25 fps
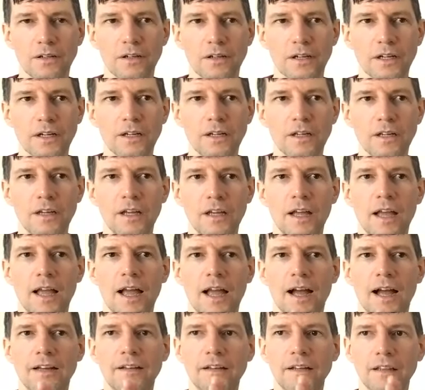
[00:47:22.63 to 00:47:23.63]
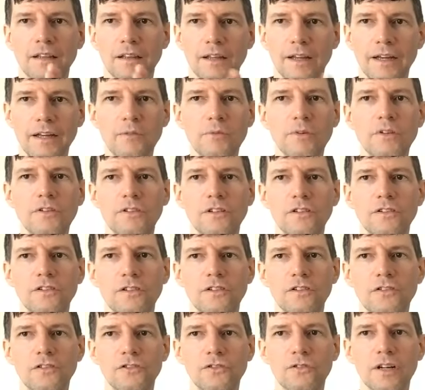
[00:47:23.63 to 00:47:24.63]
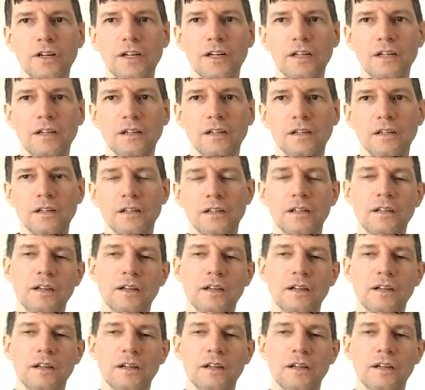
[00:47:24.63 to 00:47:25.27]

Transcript: All right. I did light resistance training.